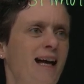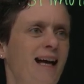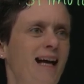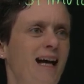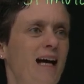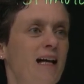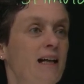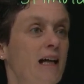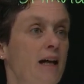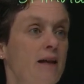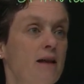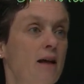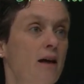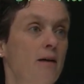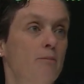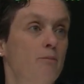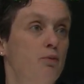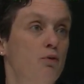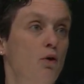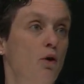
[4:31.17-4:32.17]
another
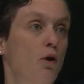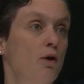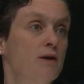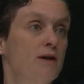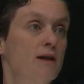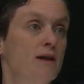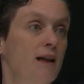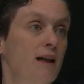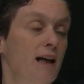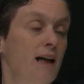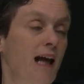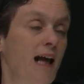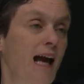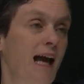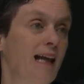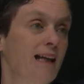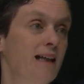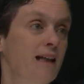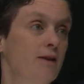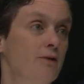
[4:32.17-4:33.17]

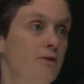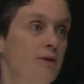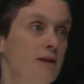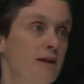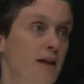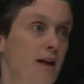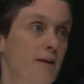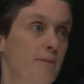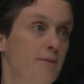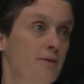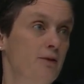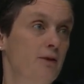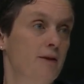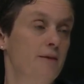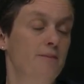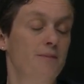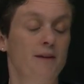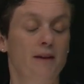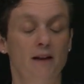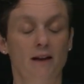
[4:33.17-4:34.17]
prostaglandin receptor.
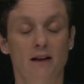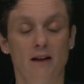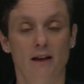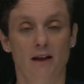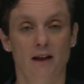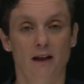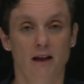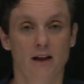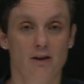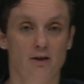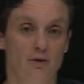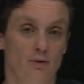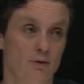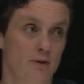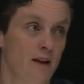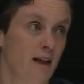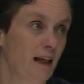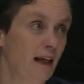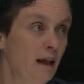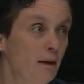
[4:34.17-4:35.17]
So
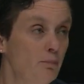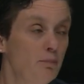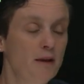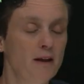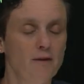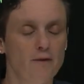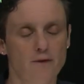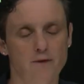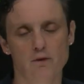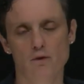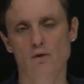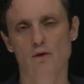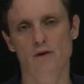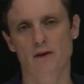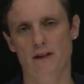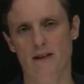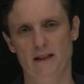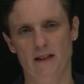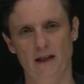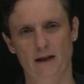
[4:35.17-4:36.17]
the EP4
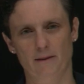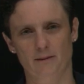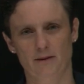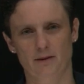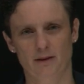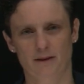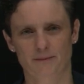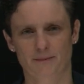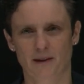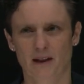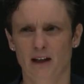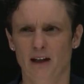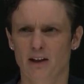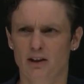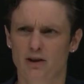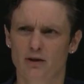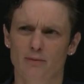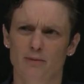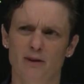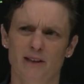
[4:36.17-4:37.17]
receptor.
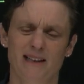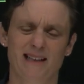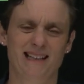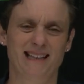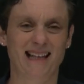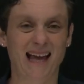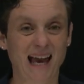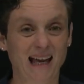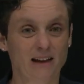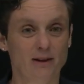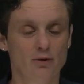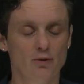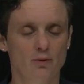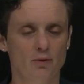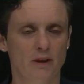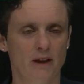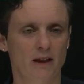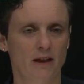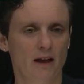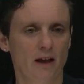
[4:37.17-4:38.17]
So what is that
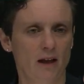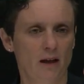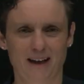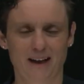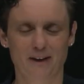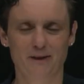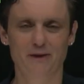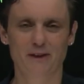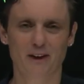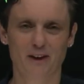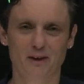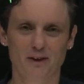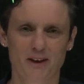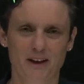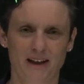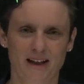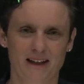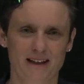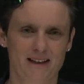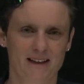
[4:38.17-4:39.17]
doing? If you're
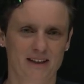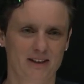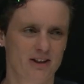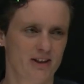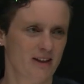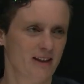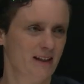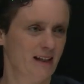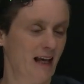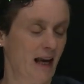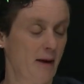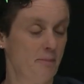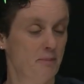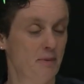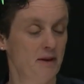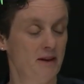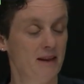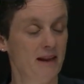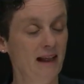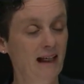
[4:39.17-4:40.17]
looking at such an
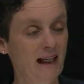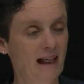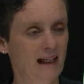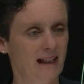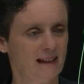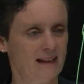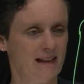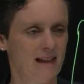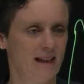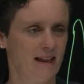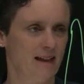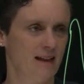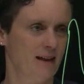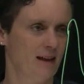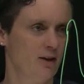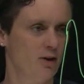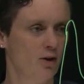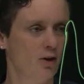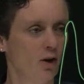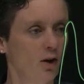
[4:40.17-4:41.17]
epithelial cell in the
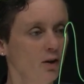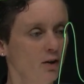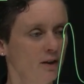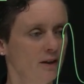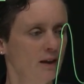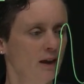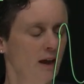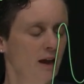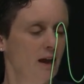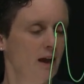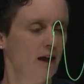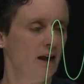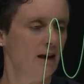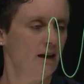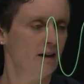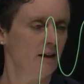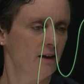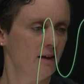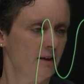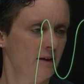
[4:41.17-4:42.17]
colon,
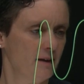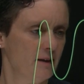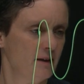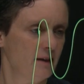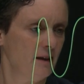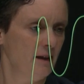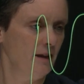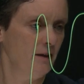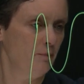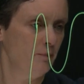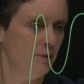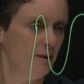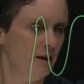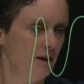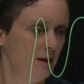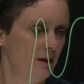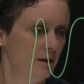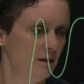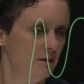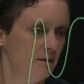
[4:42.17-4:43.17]
there are these
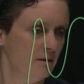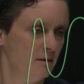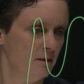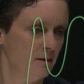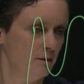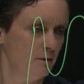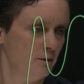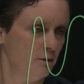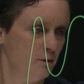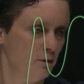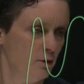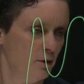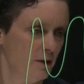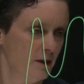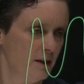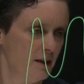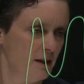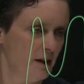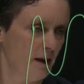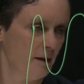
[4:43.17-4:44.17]
EP4
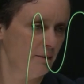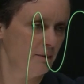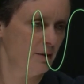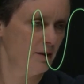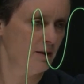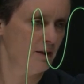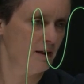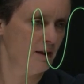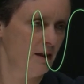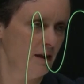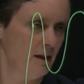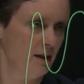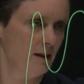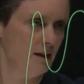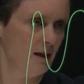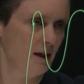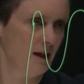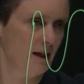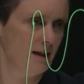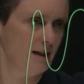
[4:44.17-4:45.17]
receptors here,
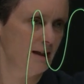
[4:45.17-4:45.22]
they get